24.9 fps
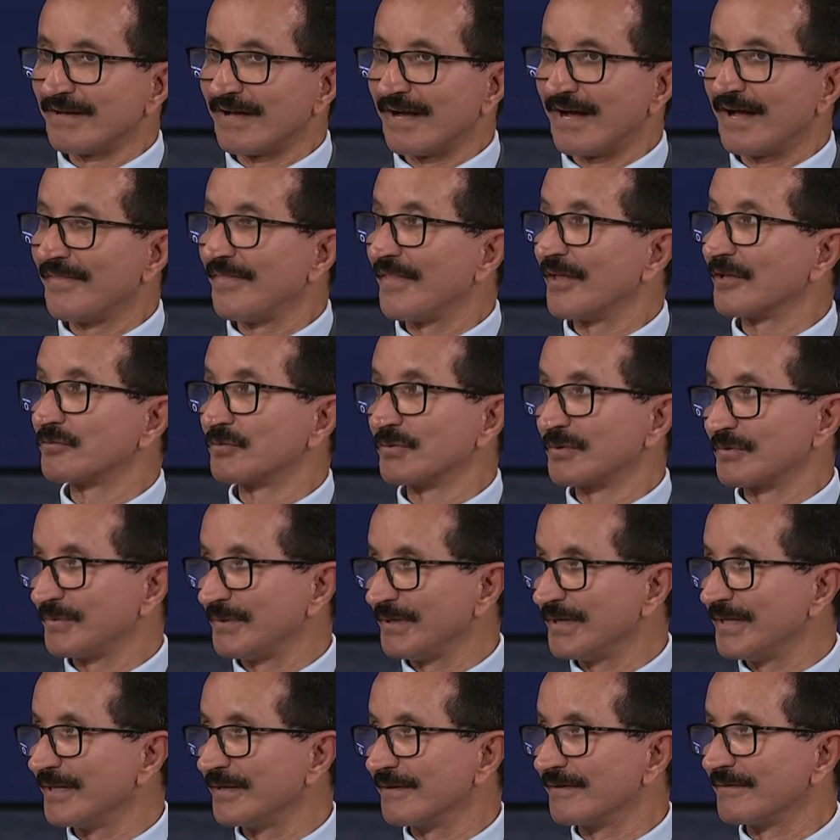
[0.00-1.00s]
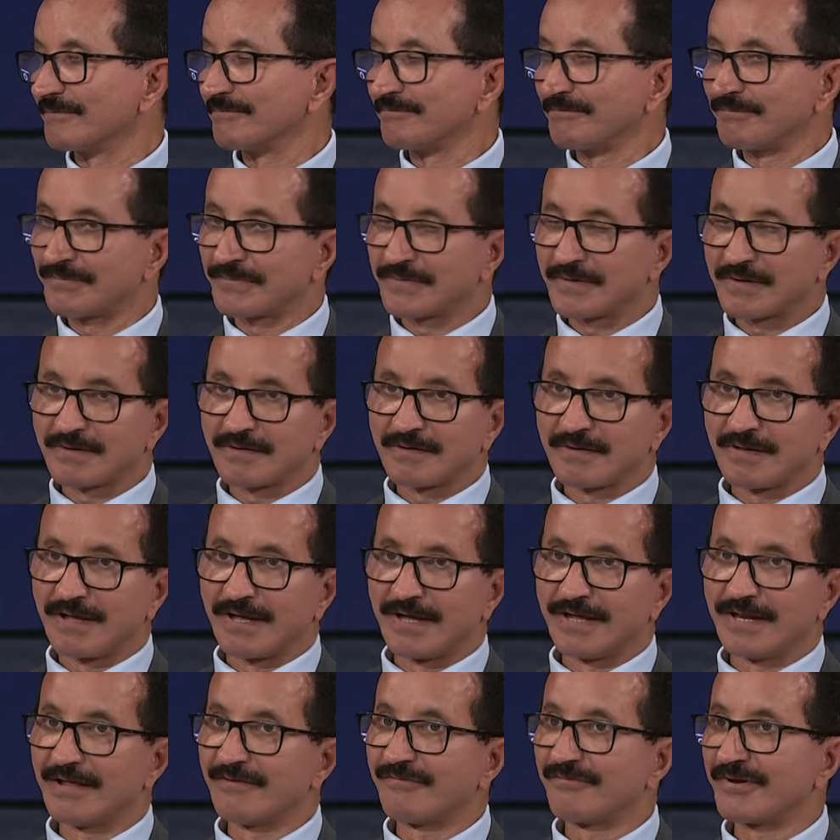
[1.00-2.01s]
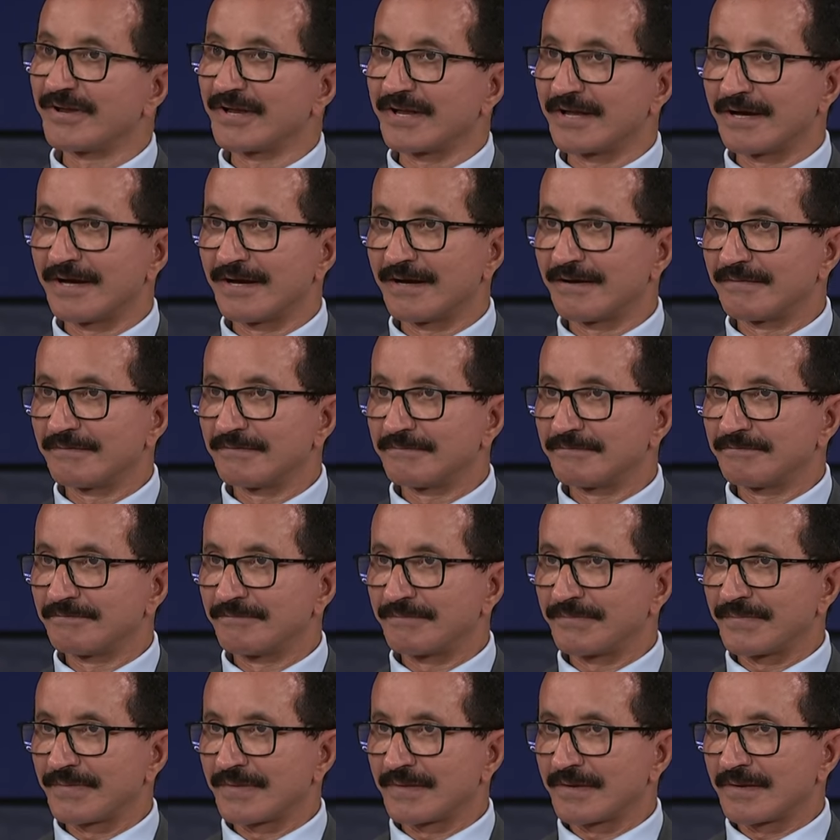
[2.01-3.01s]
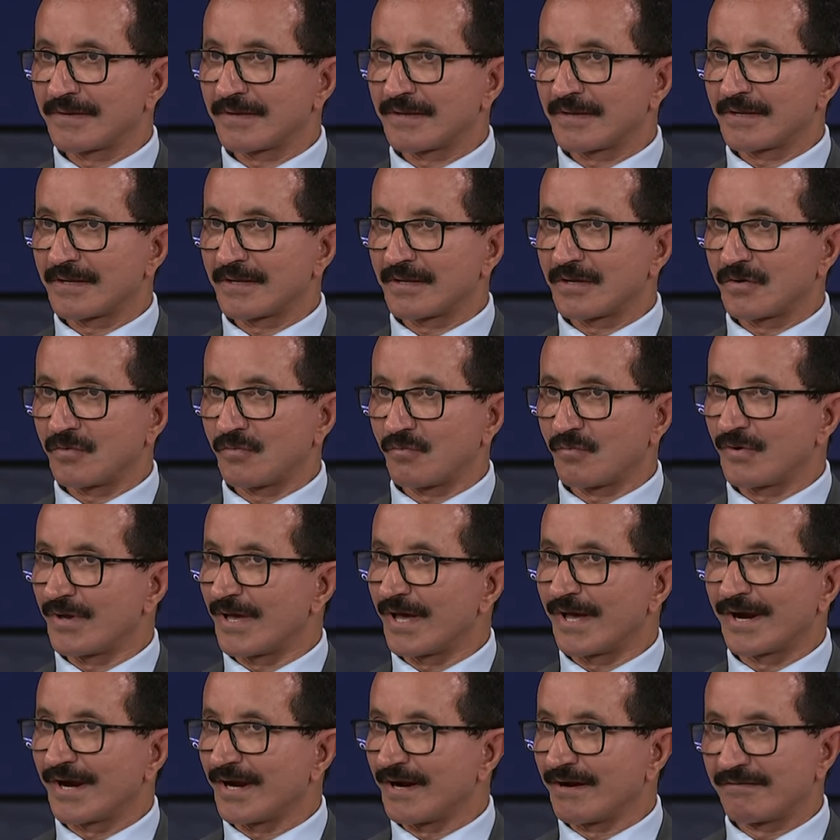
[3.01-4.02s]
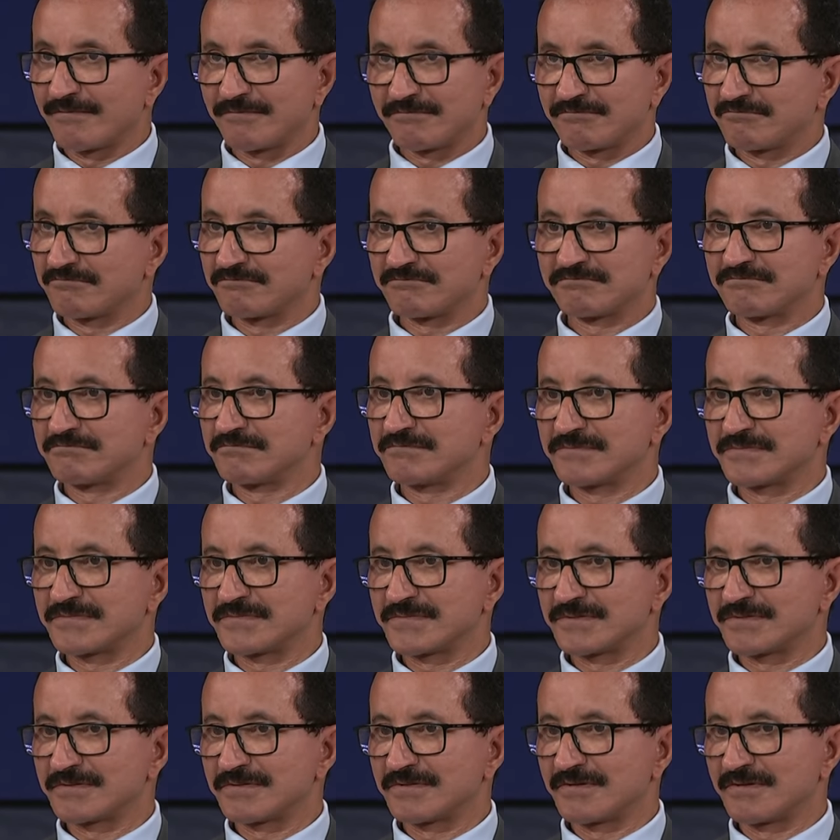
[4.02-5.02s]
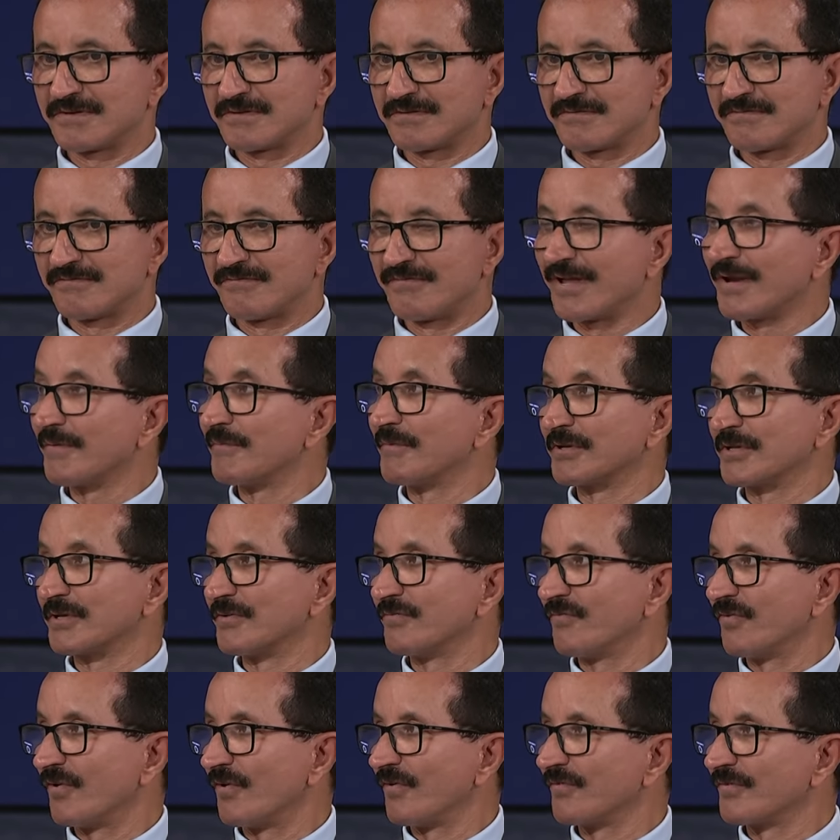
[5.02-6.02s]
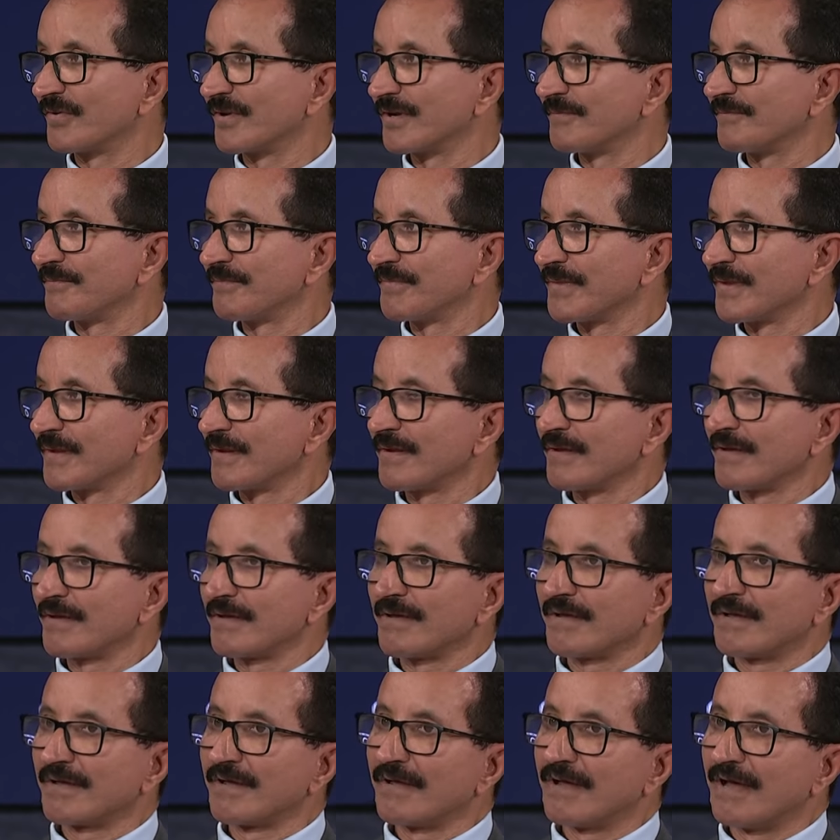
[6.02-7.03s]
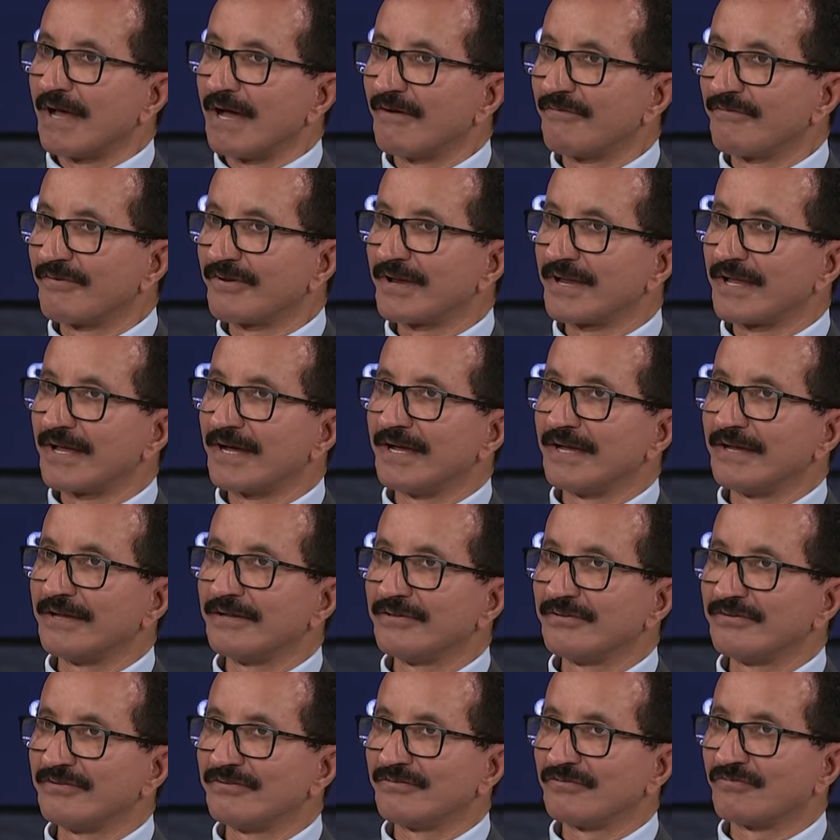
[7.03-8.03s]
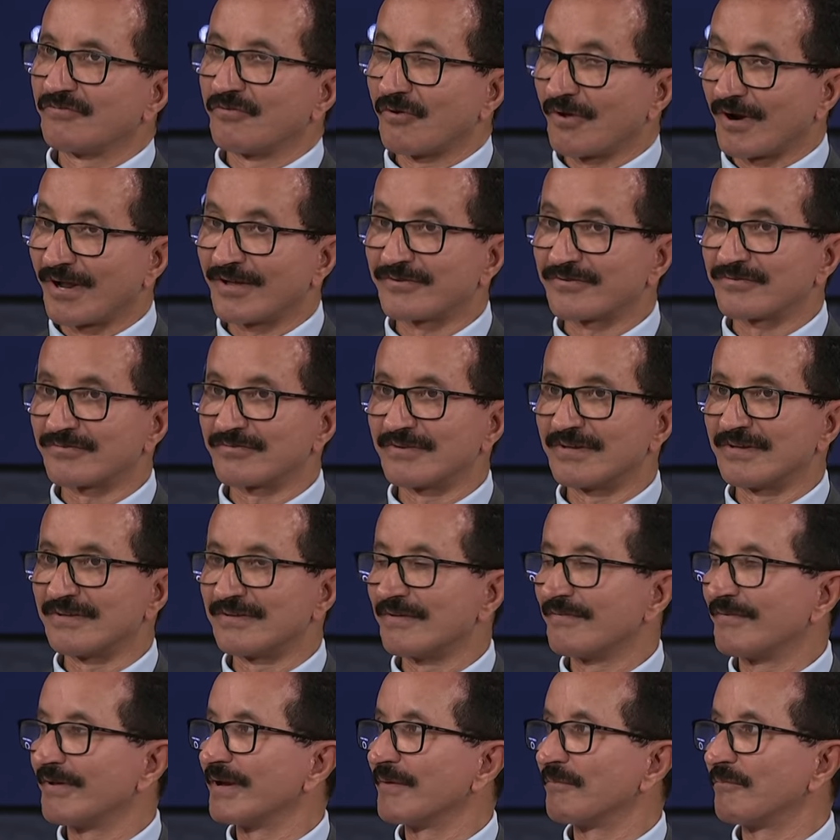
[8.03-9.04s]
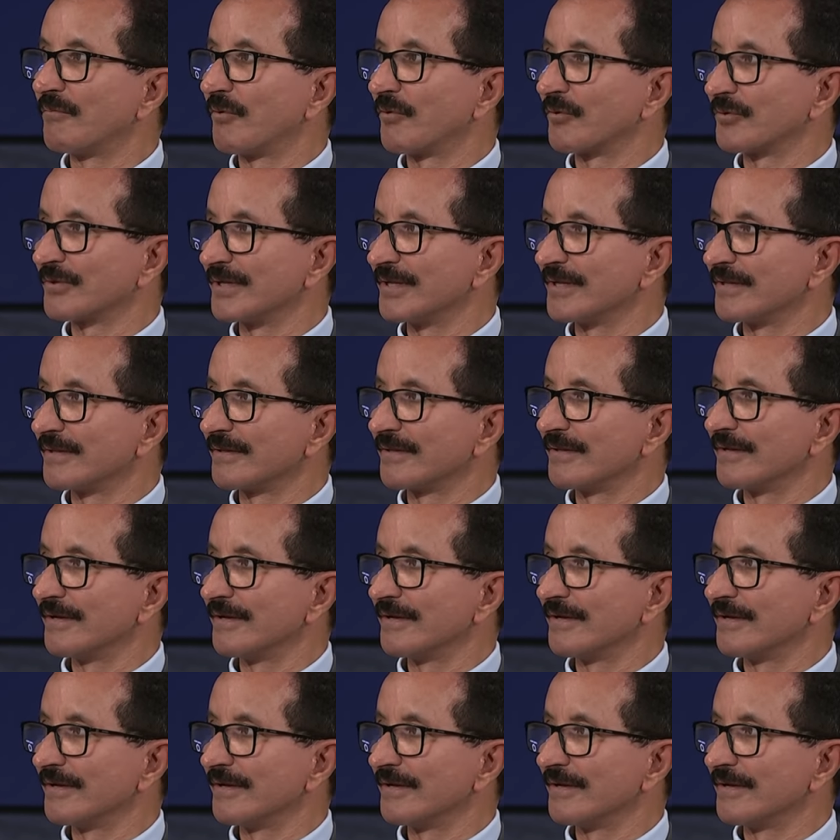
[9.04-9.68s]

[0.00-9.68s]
And that's what we did. In Africa, we are very much involved. Africa is, for us, is a very important